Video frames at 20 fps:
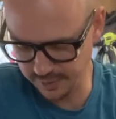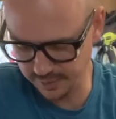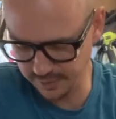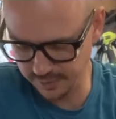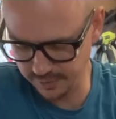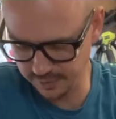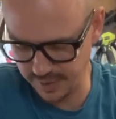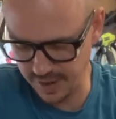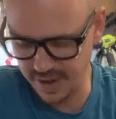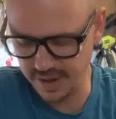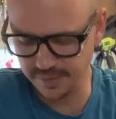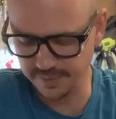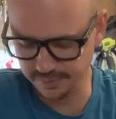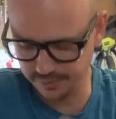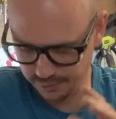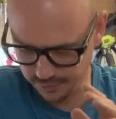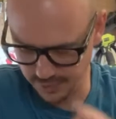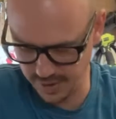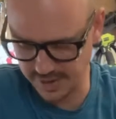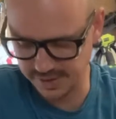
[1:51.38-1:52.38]
by
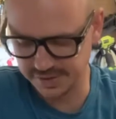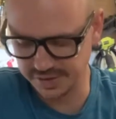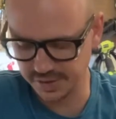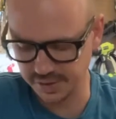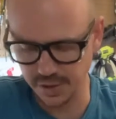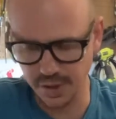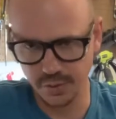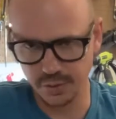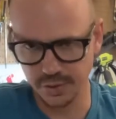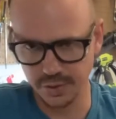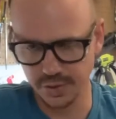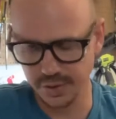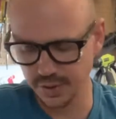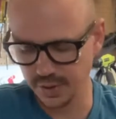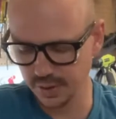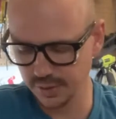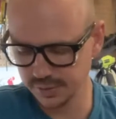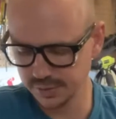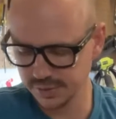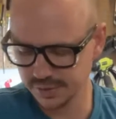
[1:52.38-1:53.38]
raising and lowering
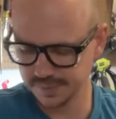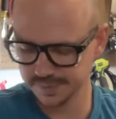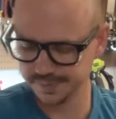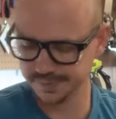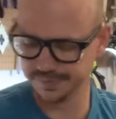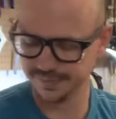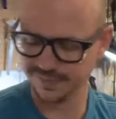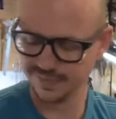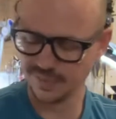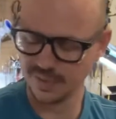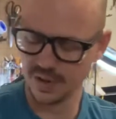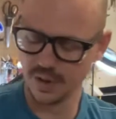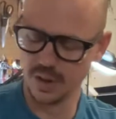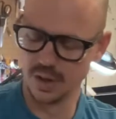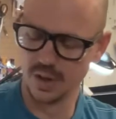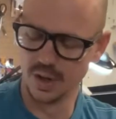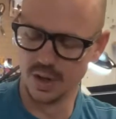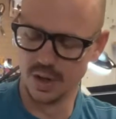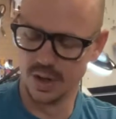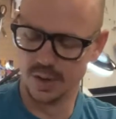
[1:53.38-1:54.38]
those.
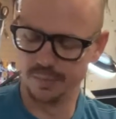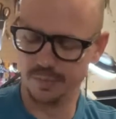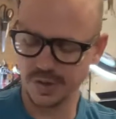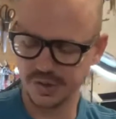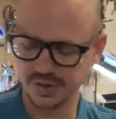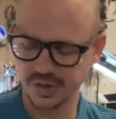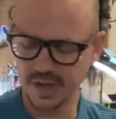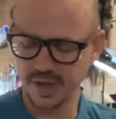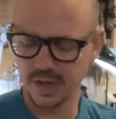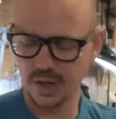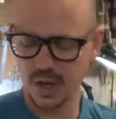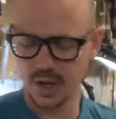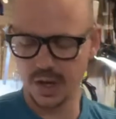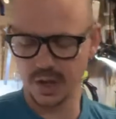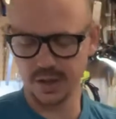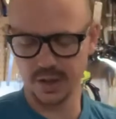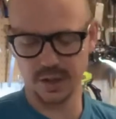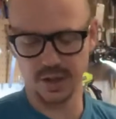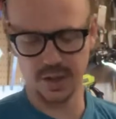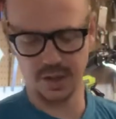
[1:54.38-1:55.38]
Much like
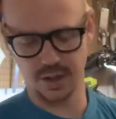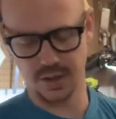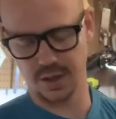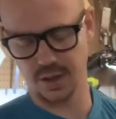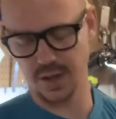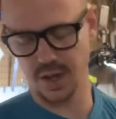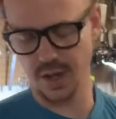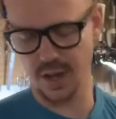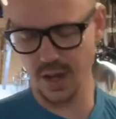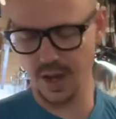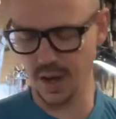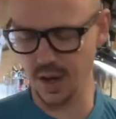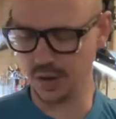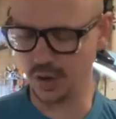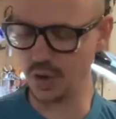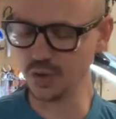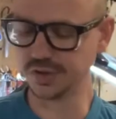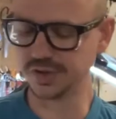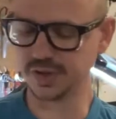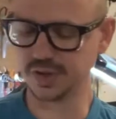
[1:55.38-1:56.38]
on
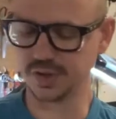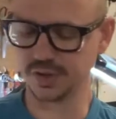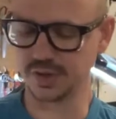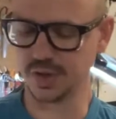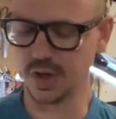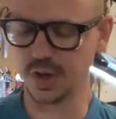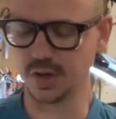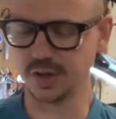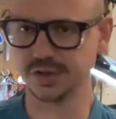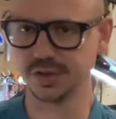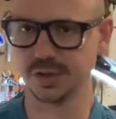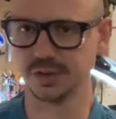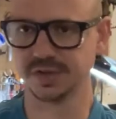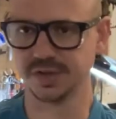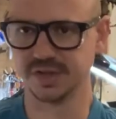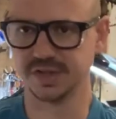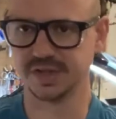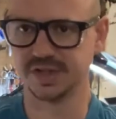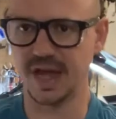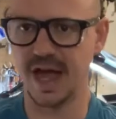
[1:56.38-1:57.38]
acoustic guitars, there's the
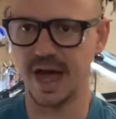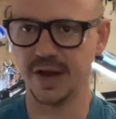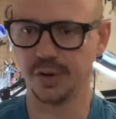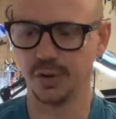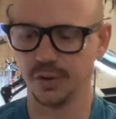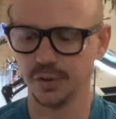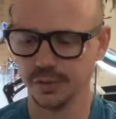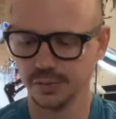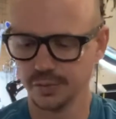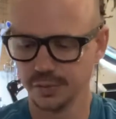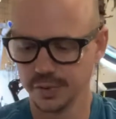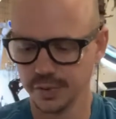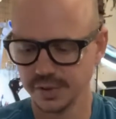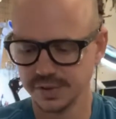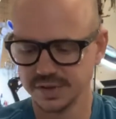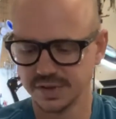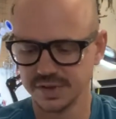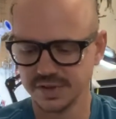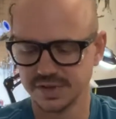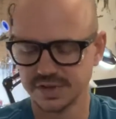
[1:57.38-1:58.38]
saddle, where there's
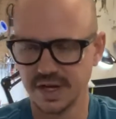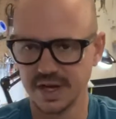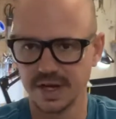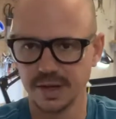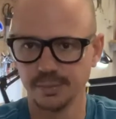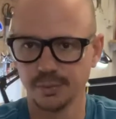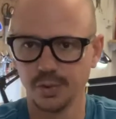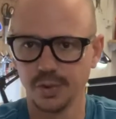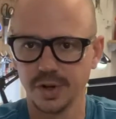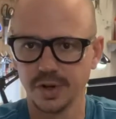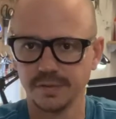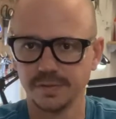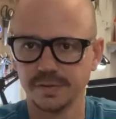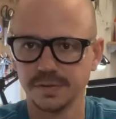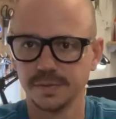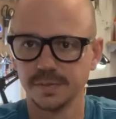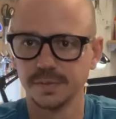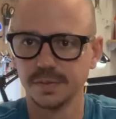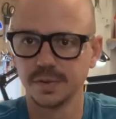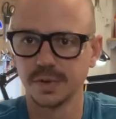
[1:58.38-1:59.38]
the second point of
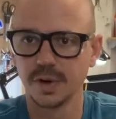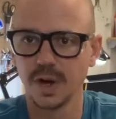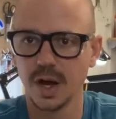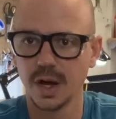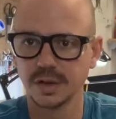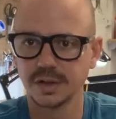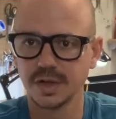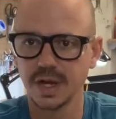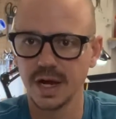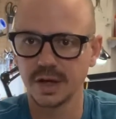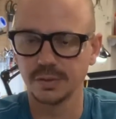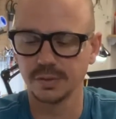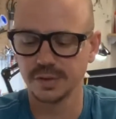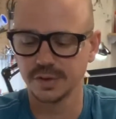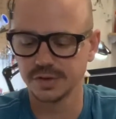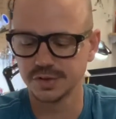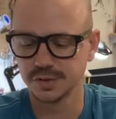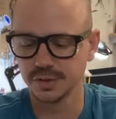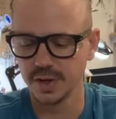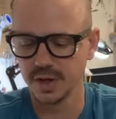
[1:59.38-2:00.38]
contact with the
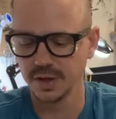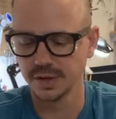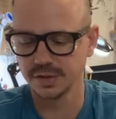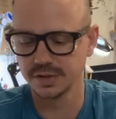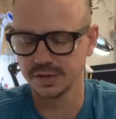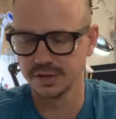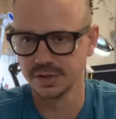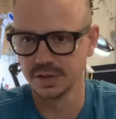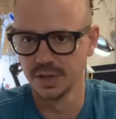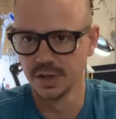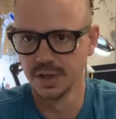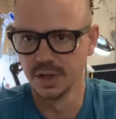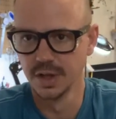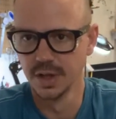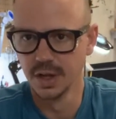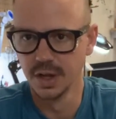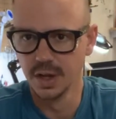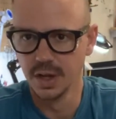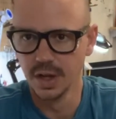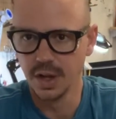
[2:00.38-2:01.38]
strings.
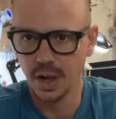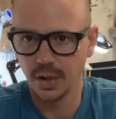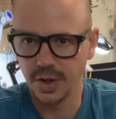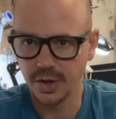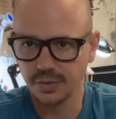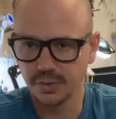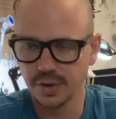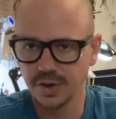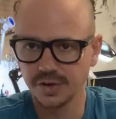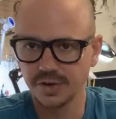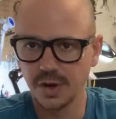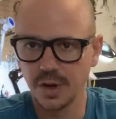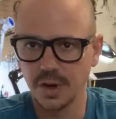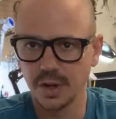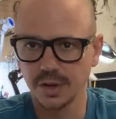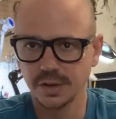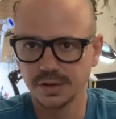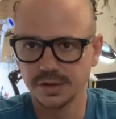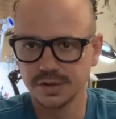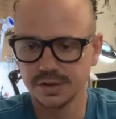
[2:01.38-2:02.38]
Electric
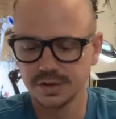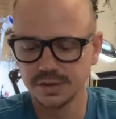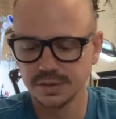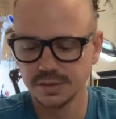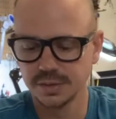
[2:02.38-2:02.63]
guitars